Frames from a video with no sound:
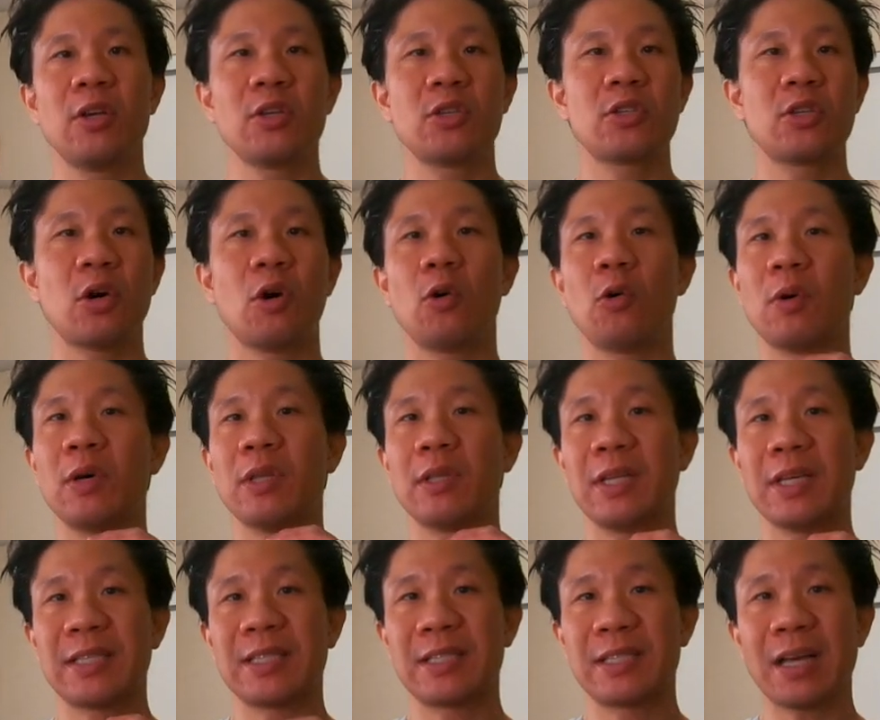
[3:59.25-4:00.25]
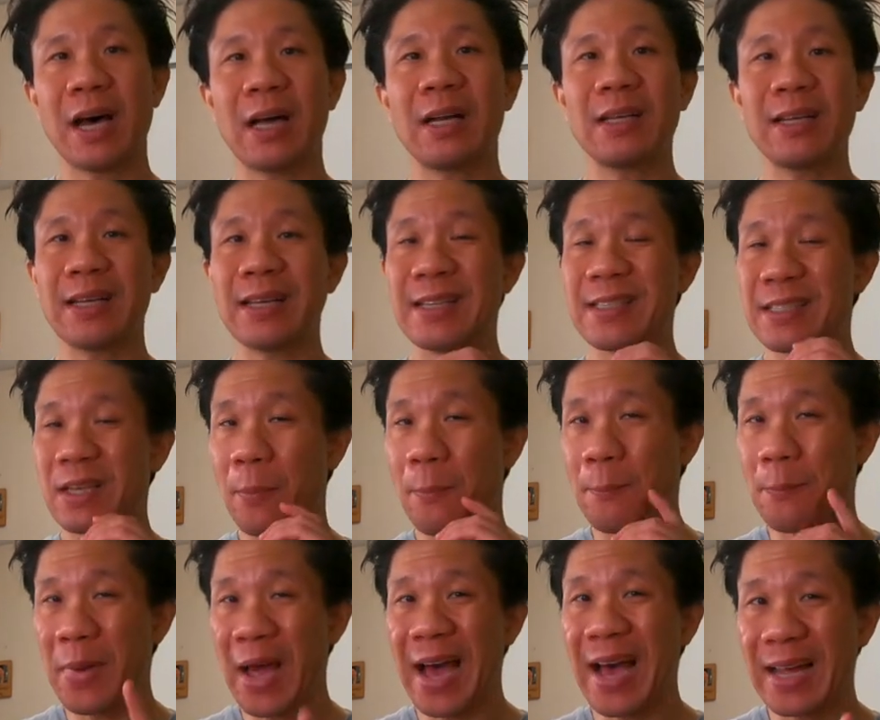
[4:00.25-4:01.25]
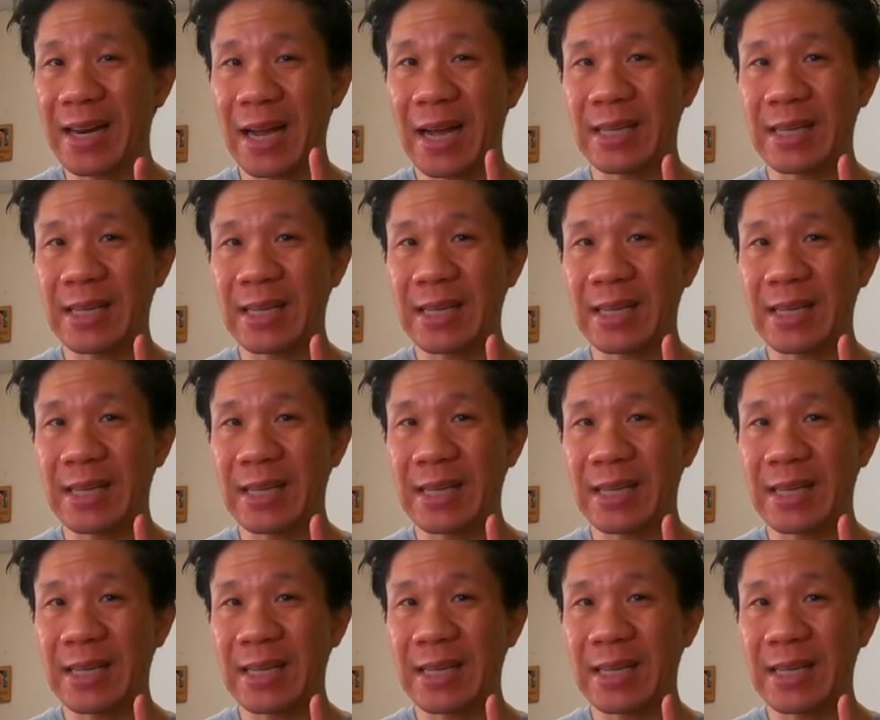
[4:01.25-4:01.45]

So the sun is a bad